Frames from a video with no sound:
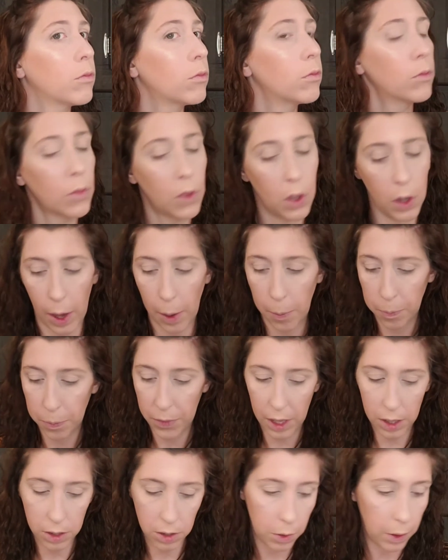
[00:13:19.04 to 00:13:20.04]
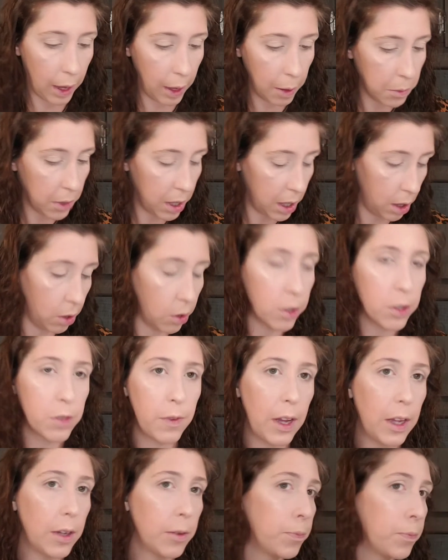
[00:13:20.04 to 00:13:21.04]
Okay, that's okay. It looks
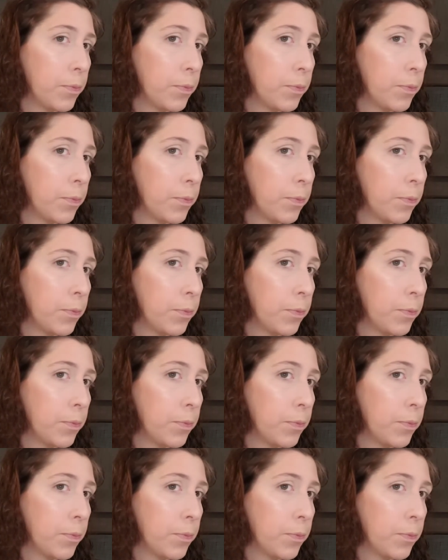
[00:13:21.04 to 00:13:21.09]
fun.